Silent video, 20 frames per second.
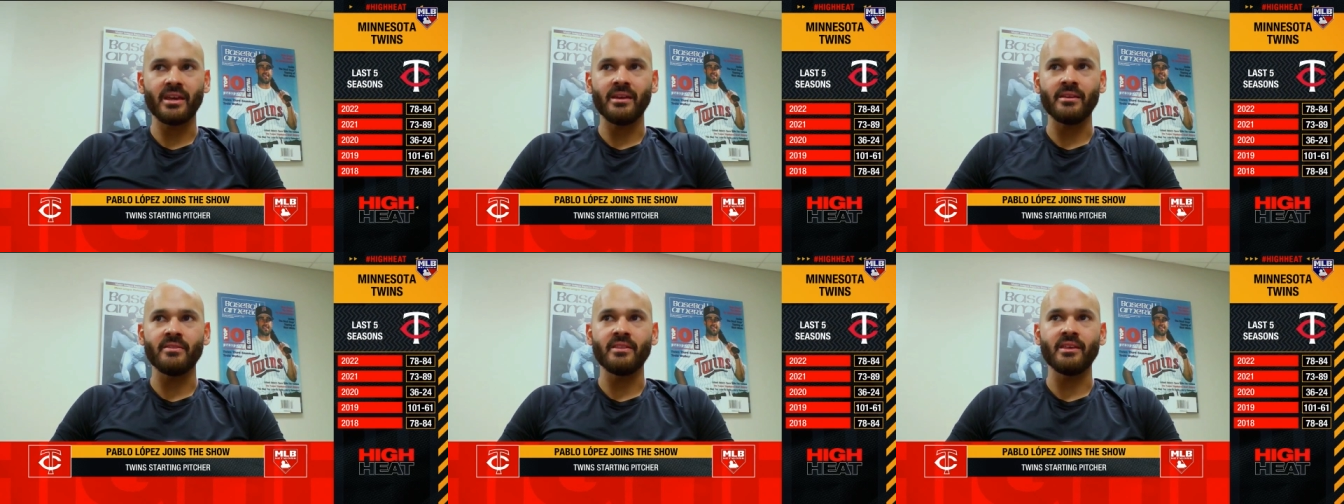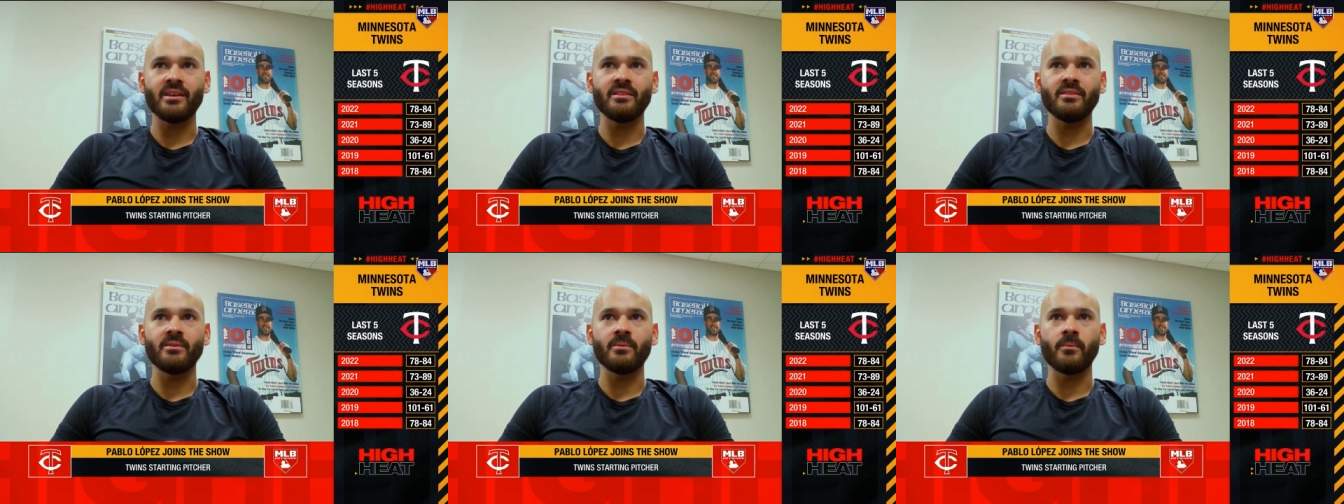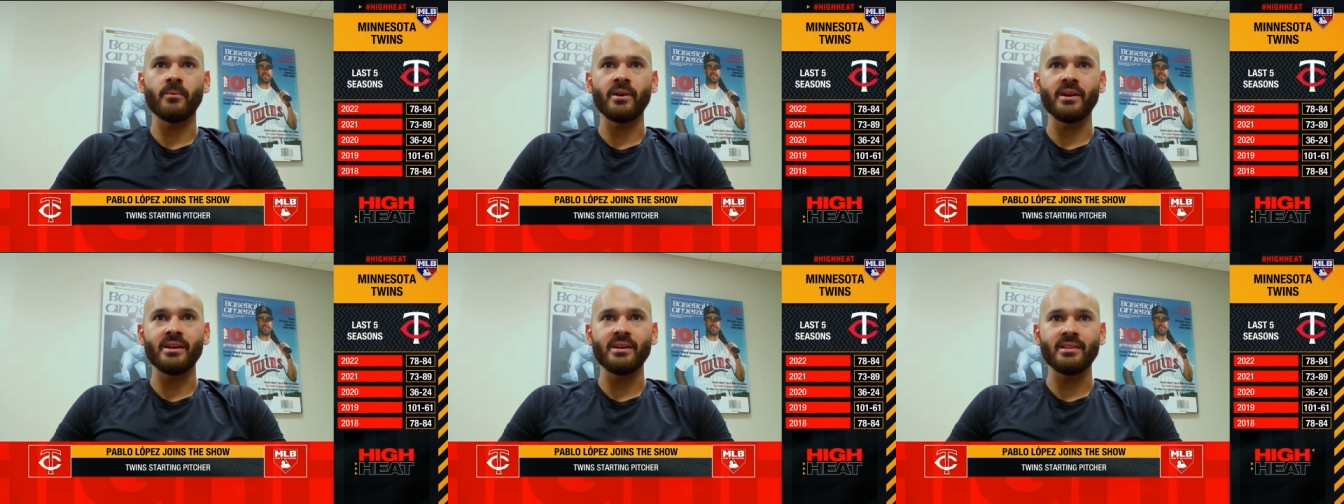and then the
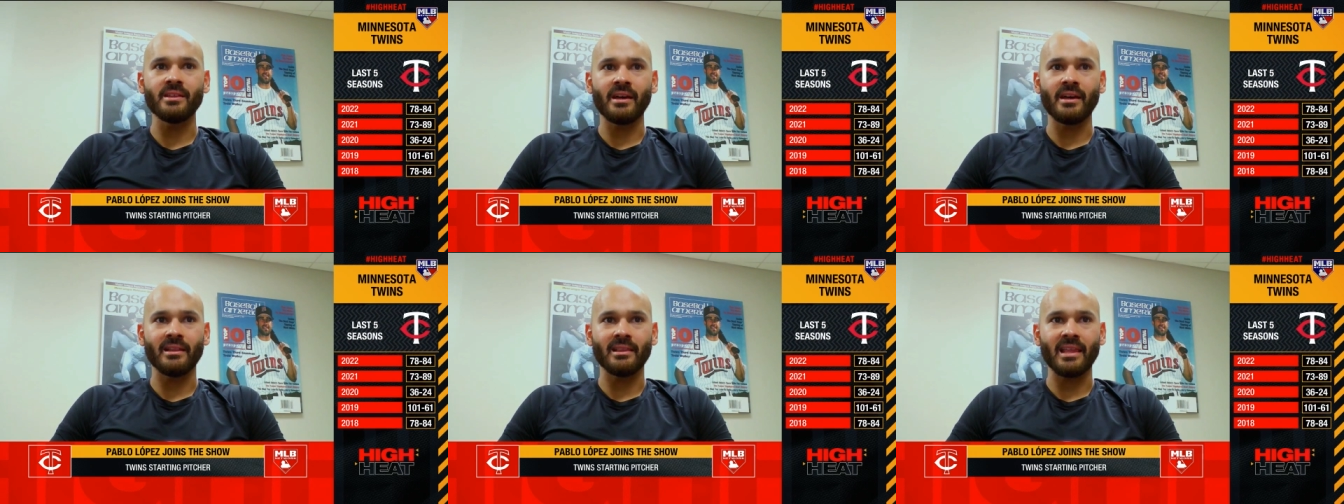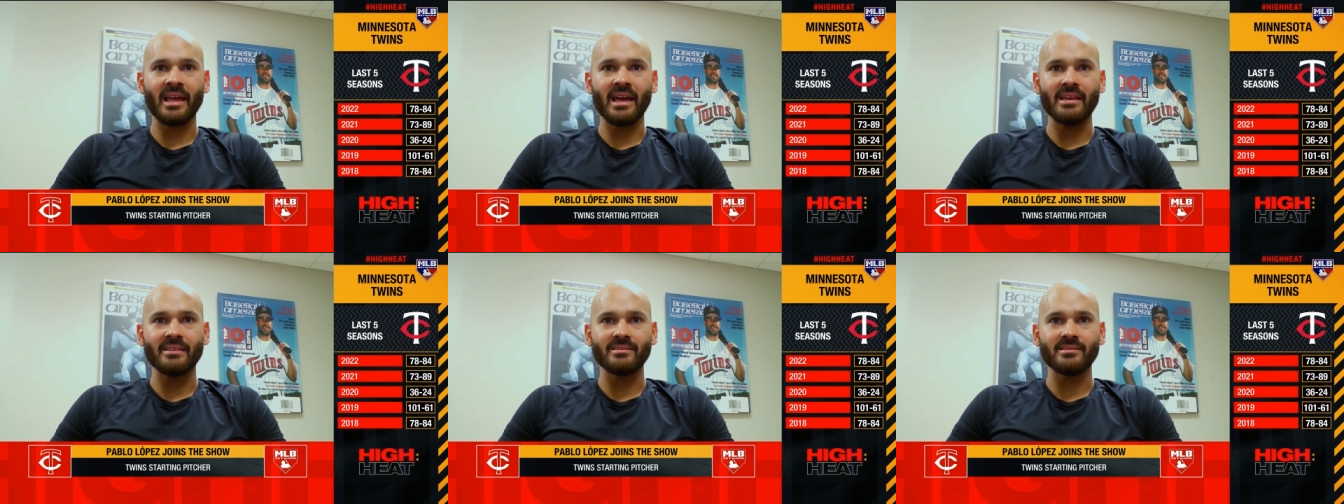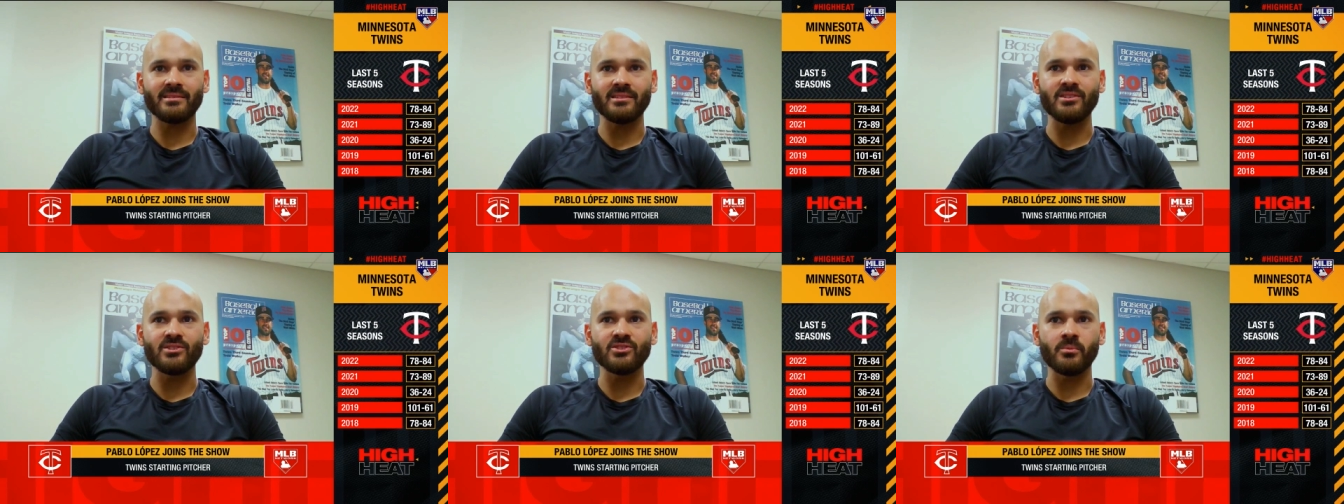way that last
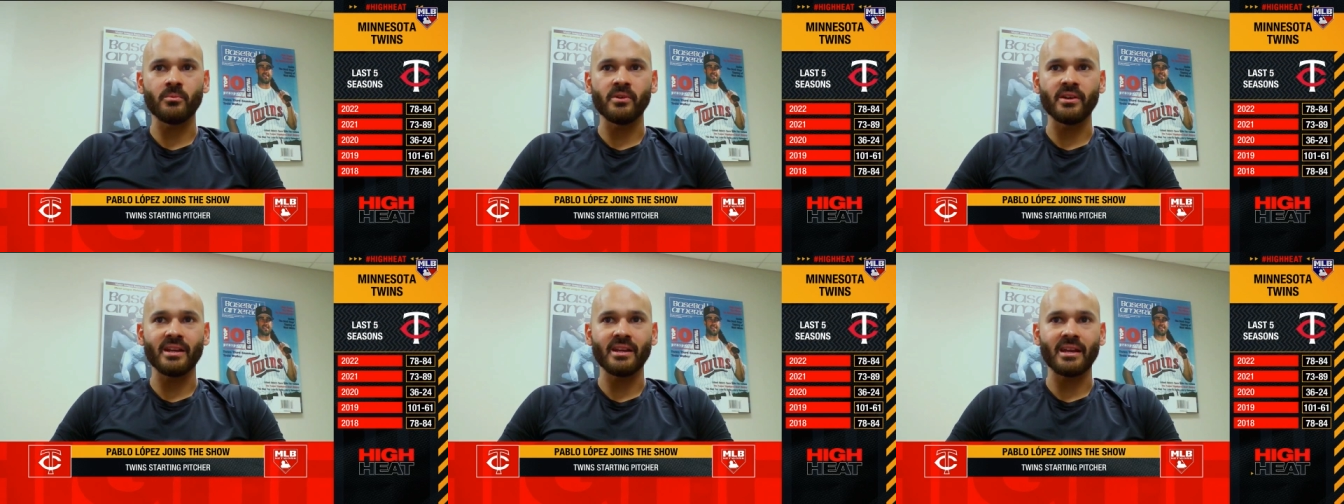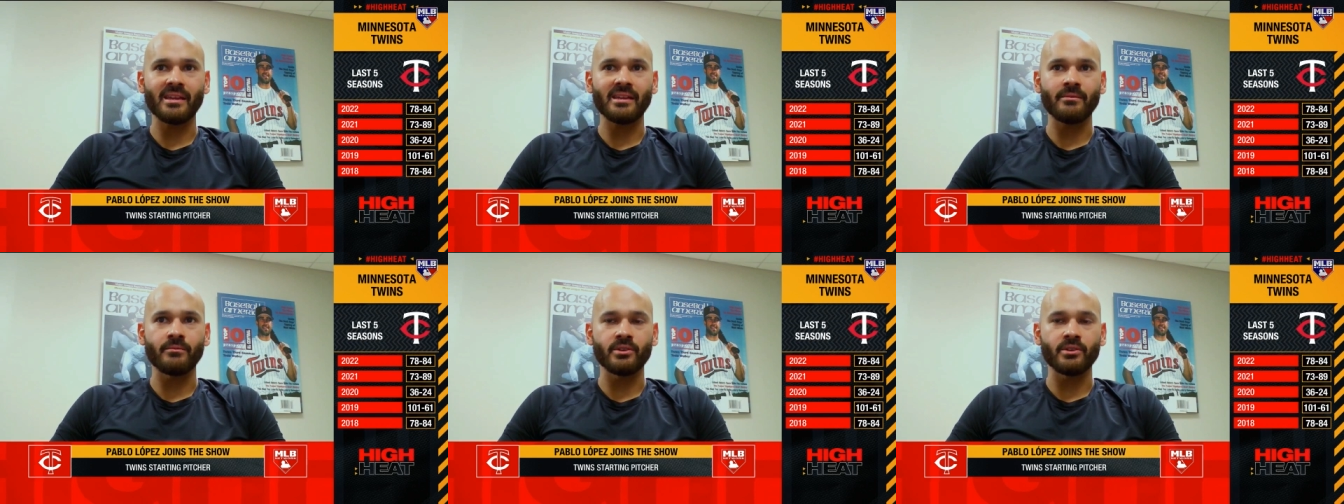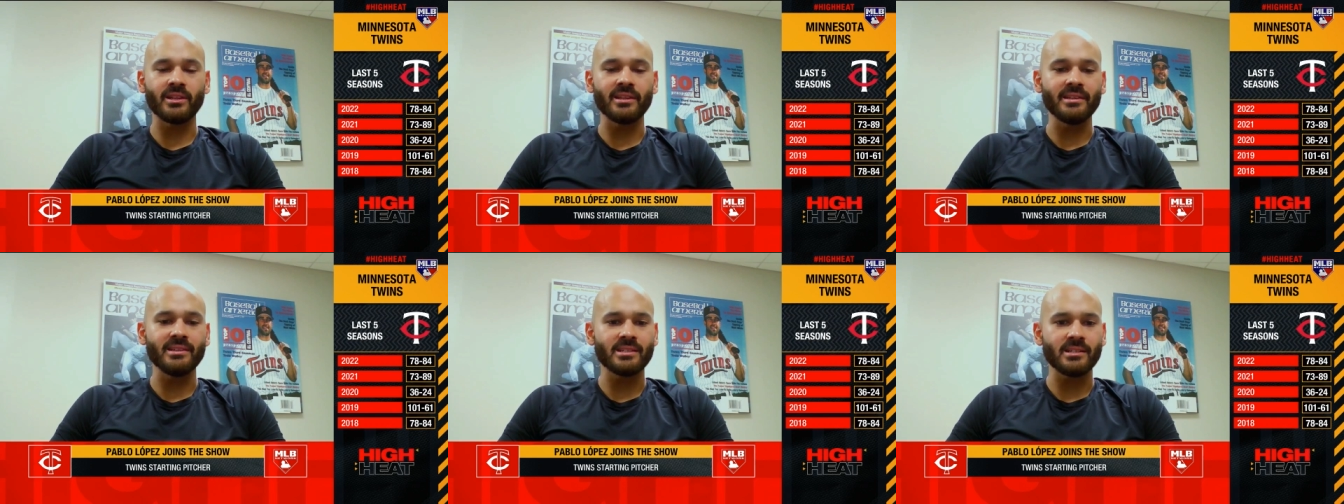season went, I can
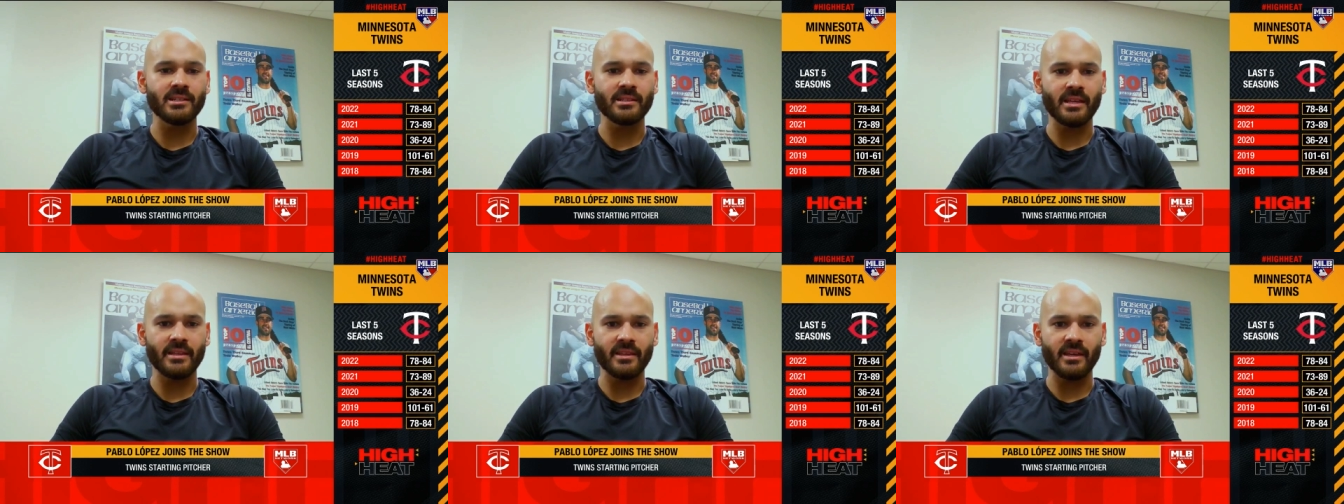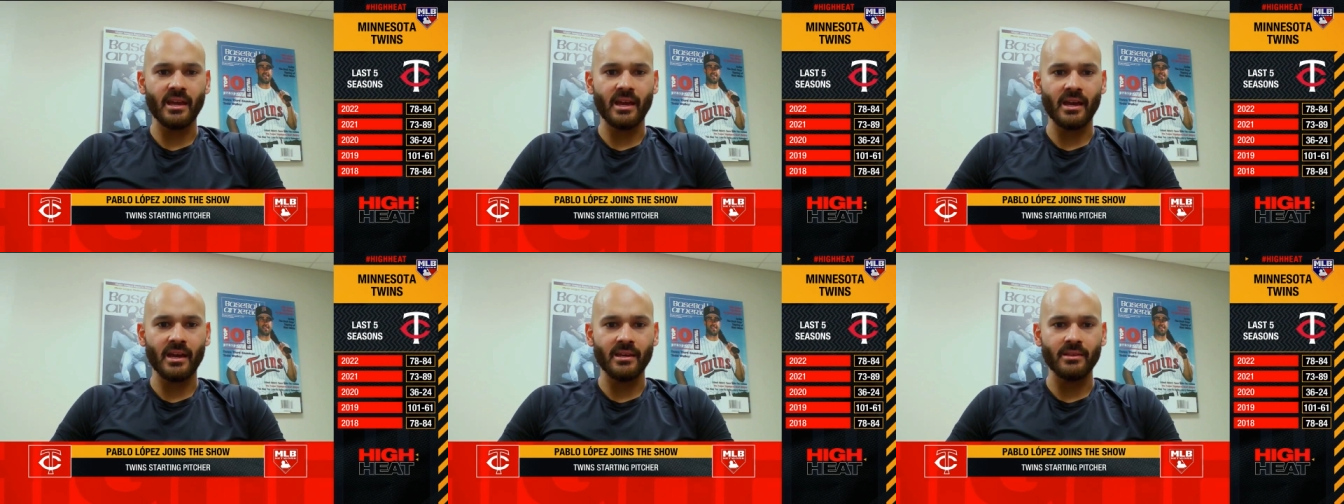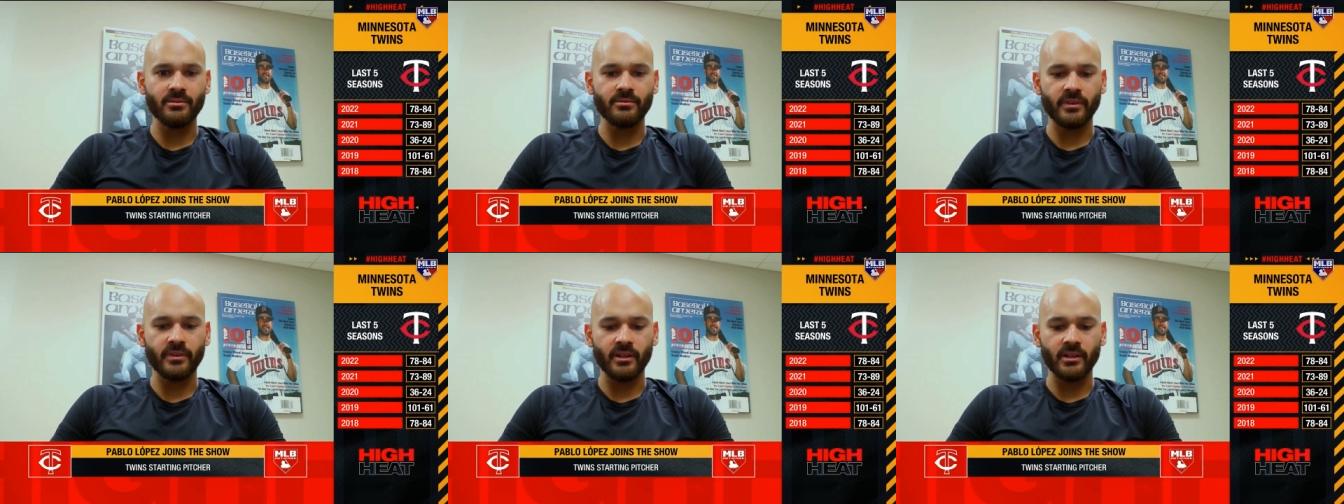really tell that the
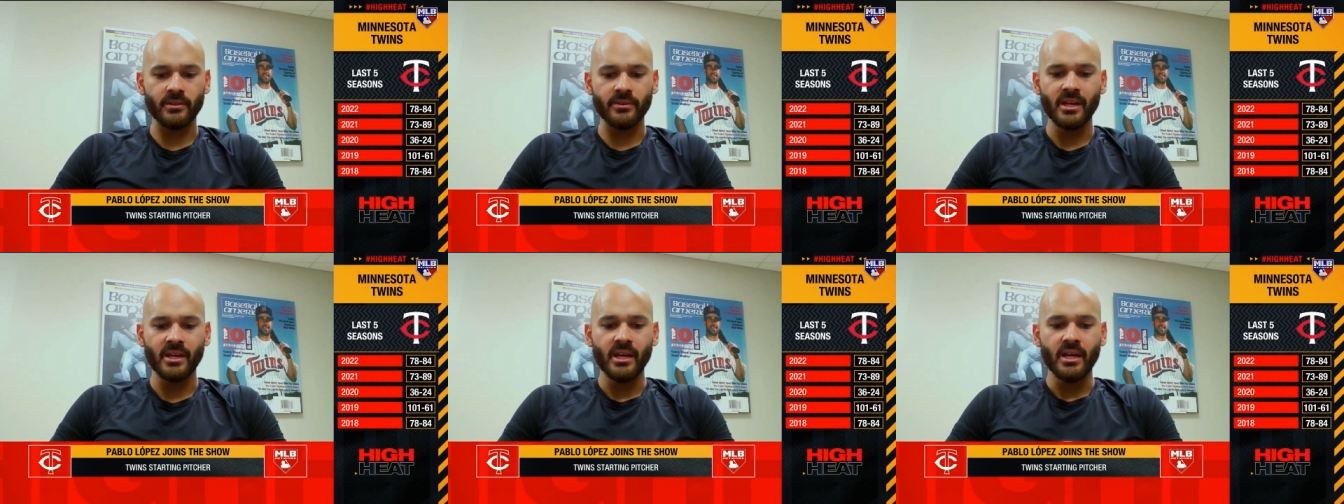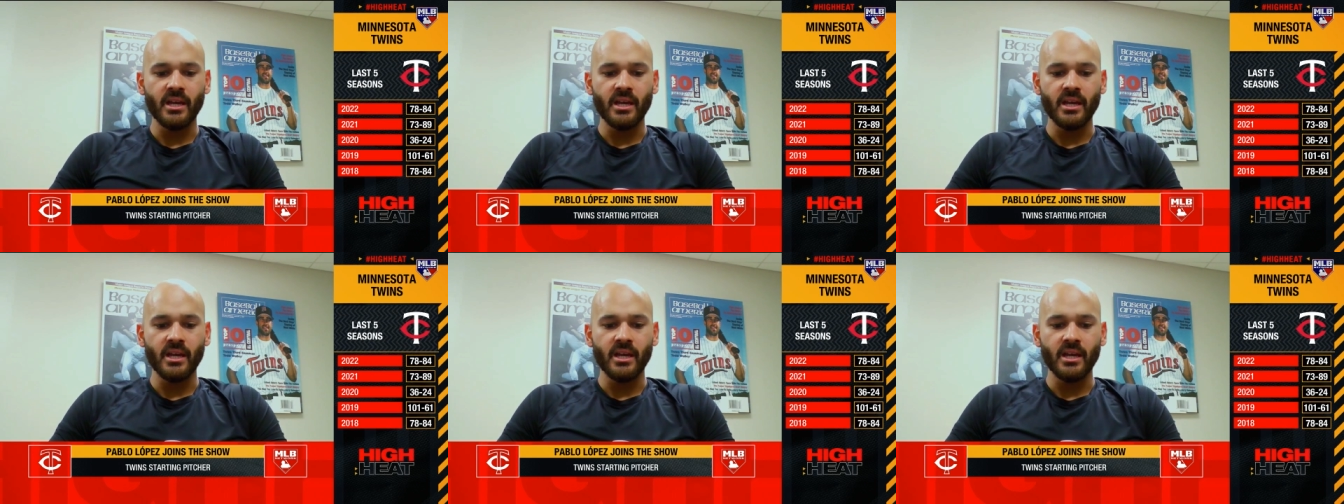guys felt